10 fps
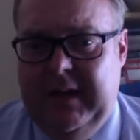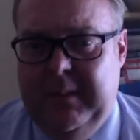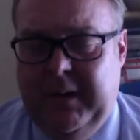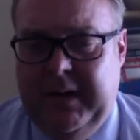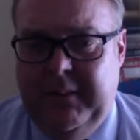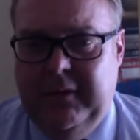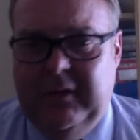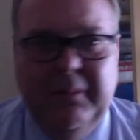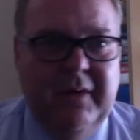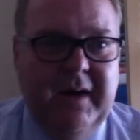anybody? I'm
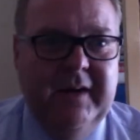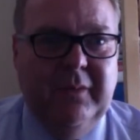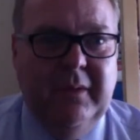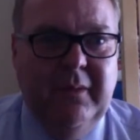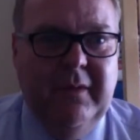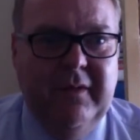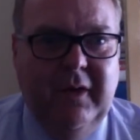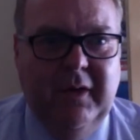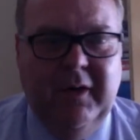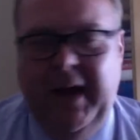surprised
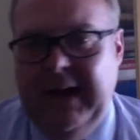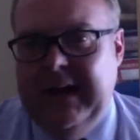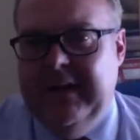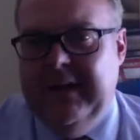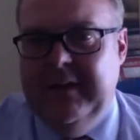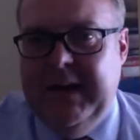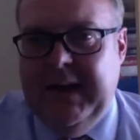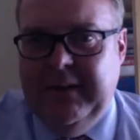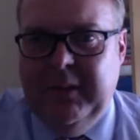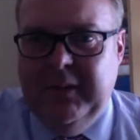we've not got any at the
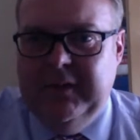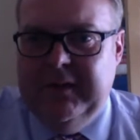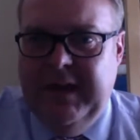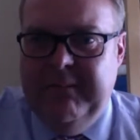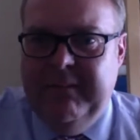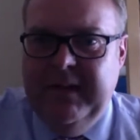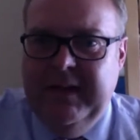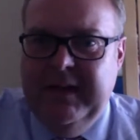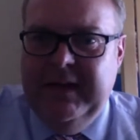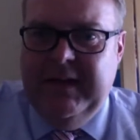minute, but
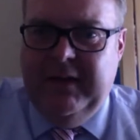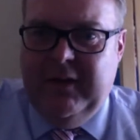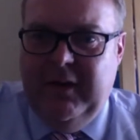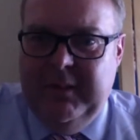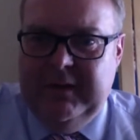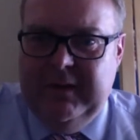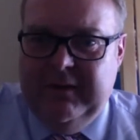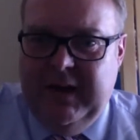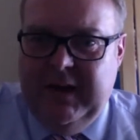I've got Mrs.